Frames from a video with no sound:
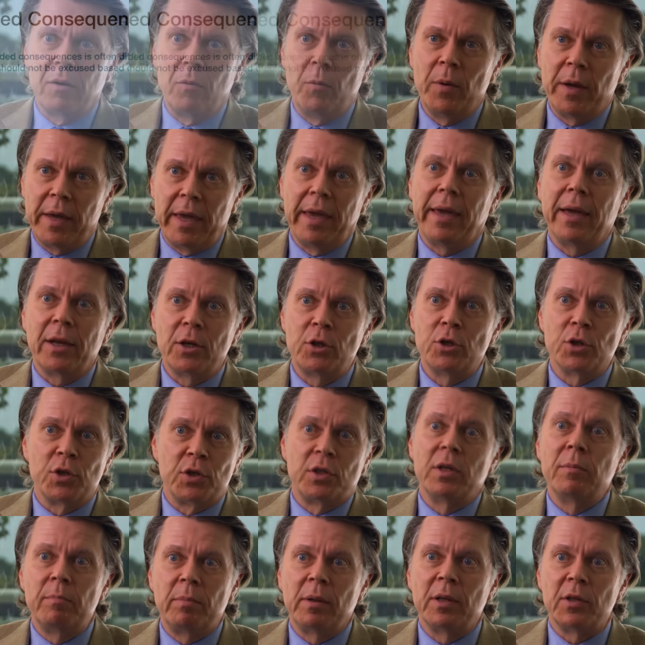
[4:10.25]
We can't just
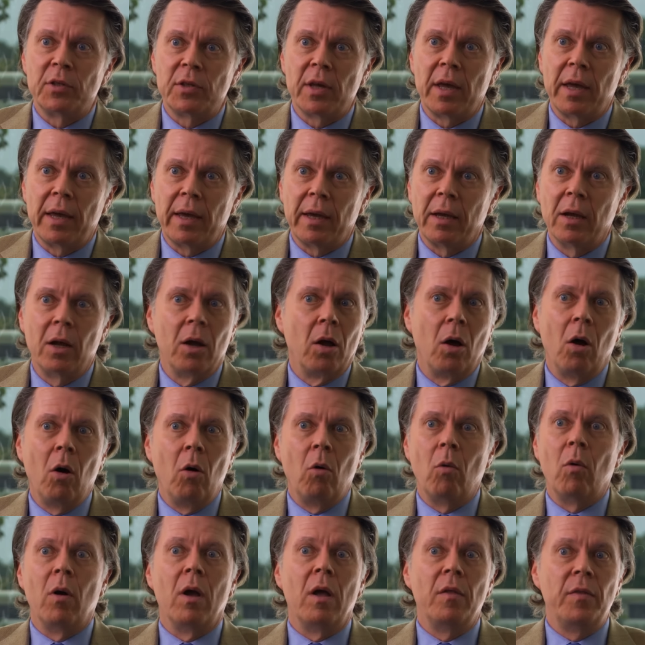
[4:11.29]
simply say,
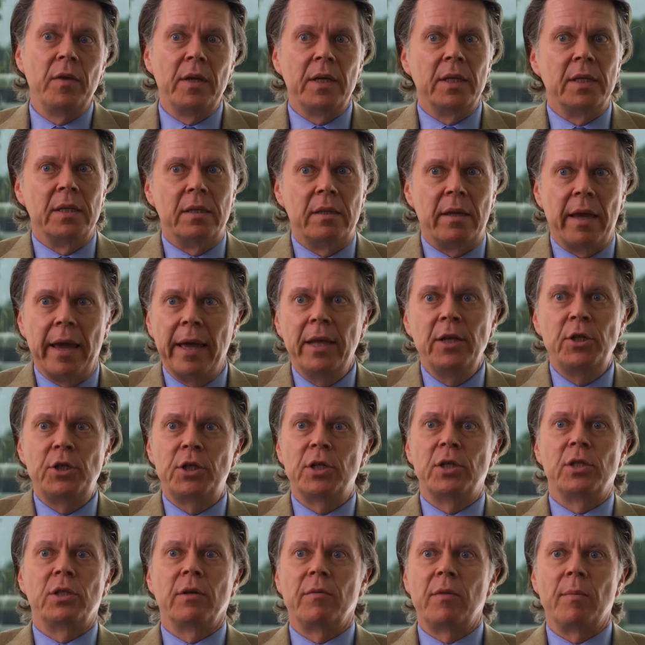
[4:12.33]
oh, the
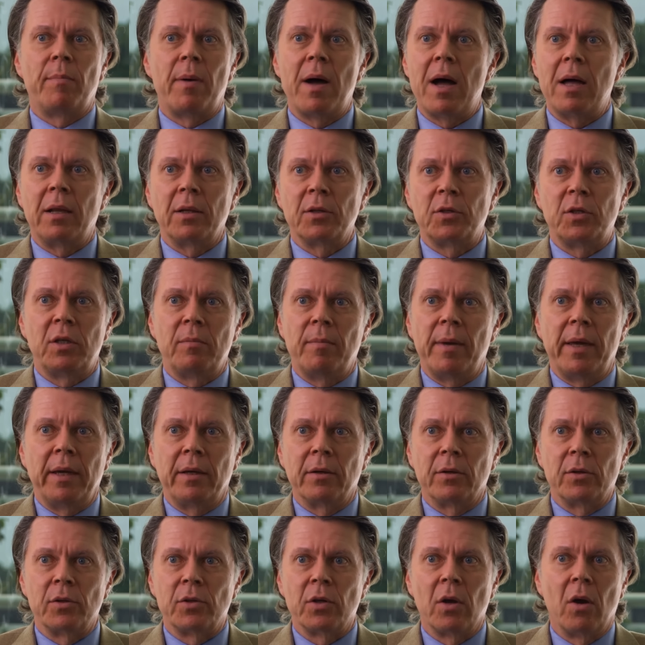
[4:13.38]
intentions of the
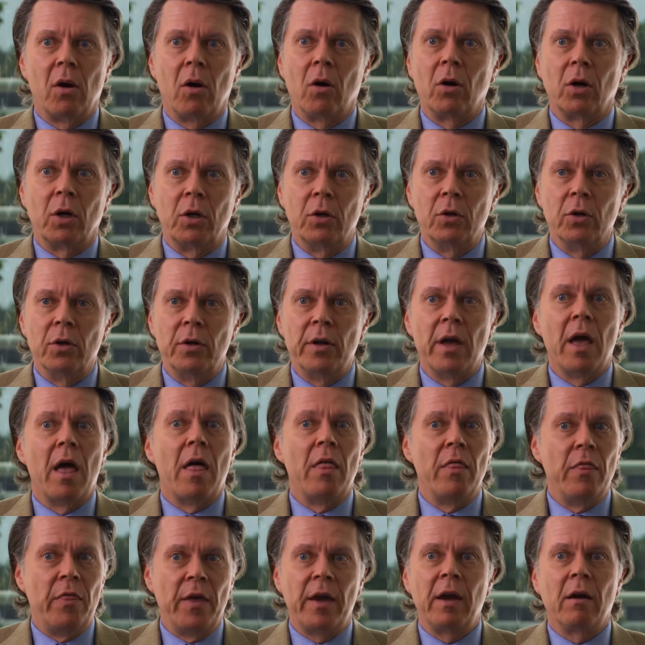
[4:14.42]
policymakers are good,
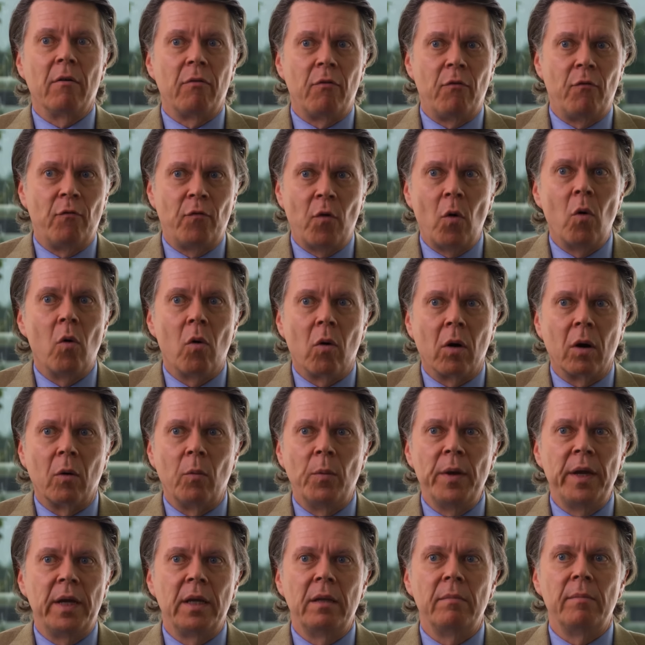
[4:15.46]
therefore
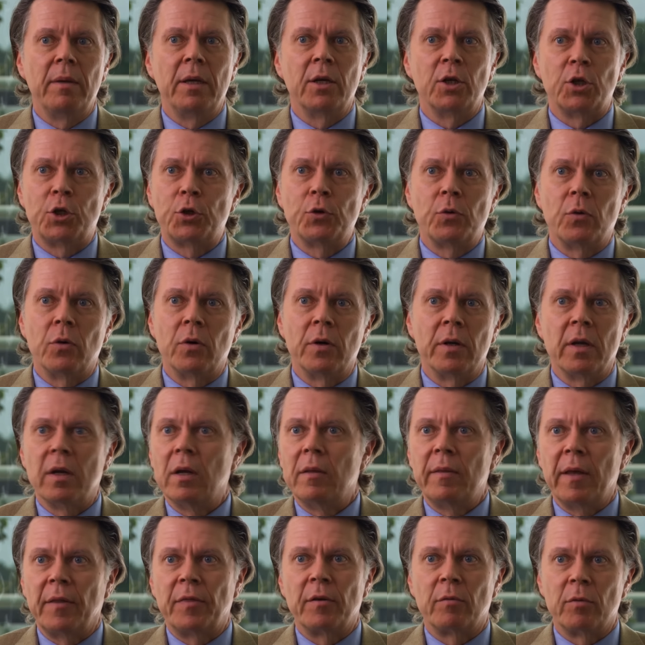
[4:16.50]
we can be assured
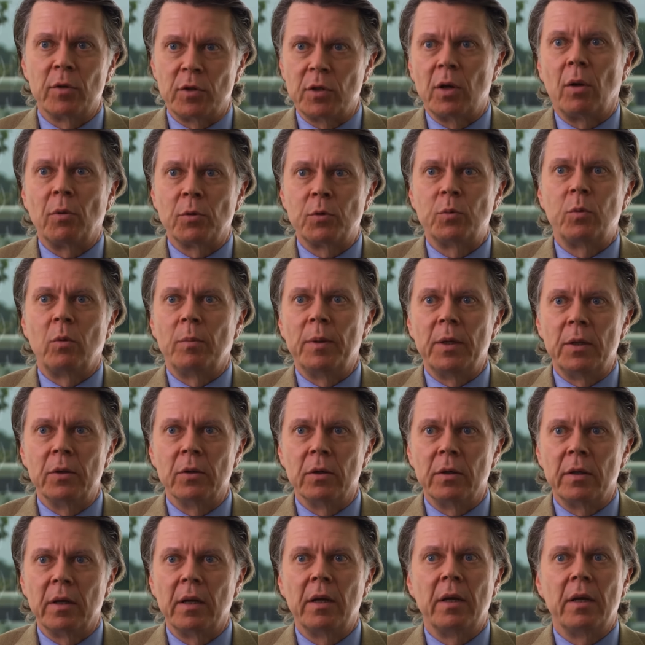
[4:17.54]
that the results will be
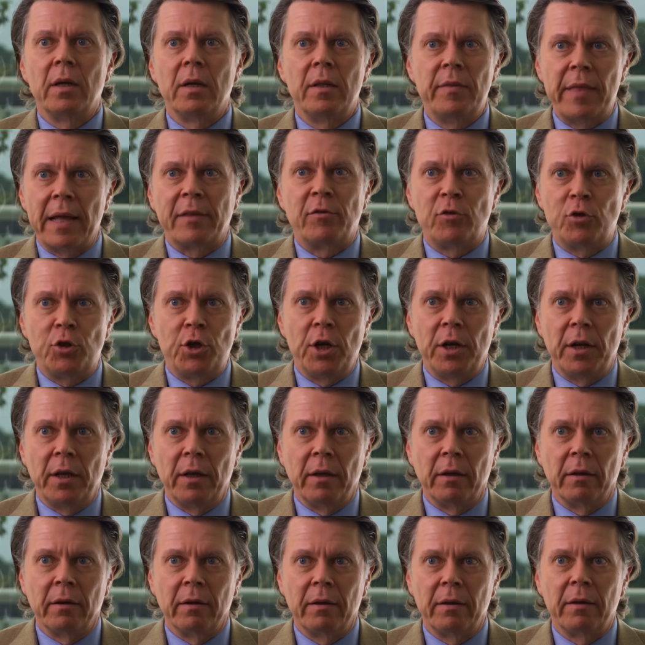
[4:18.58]
good. That's
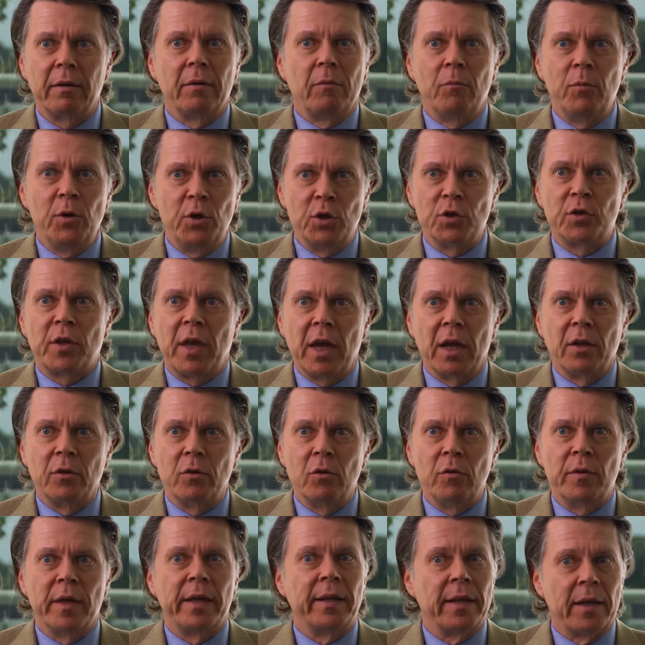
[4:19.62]
cheating. We just can't
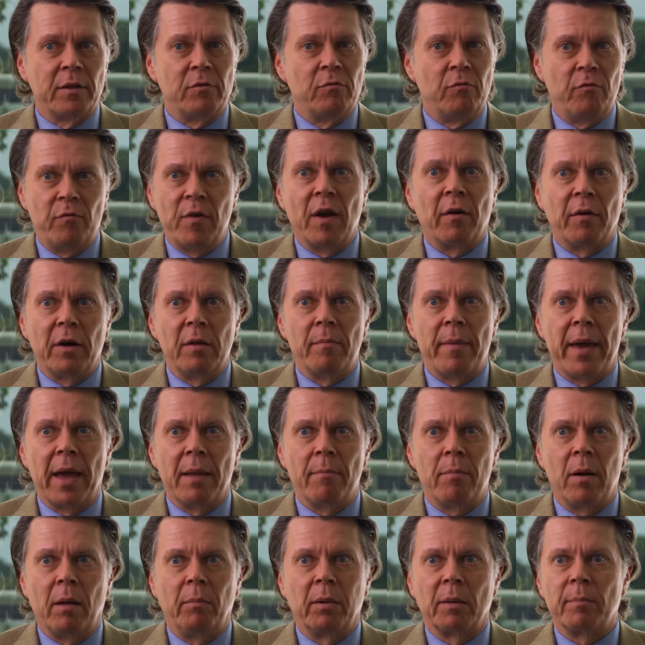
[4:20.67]
do that. It's very
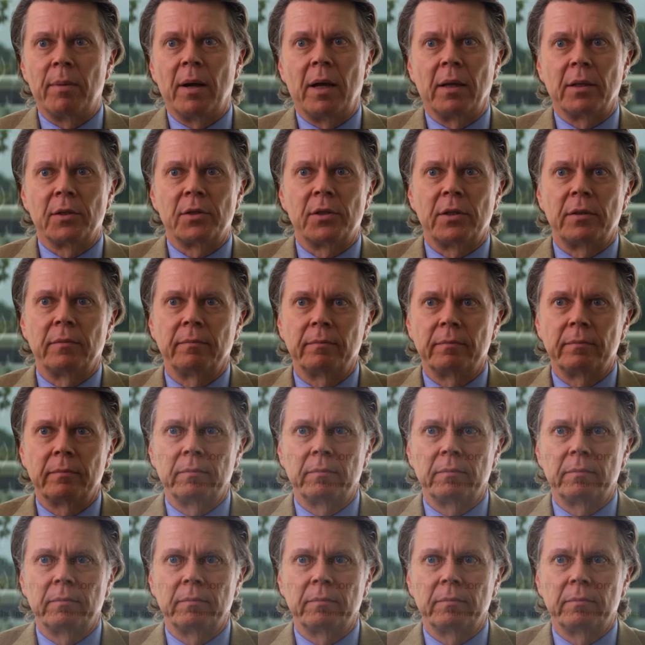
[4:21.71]
bad public policy.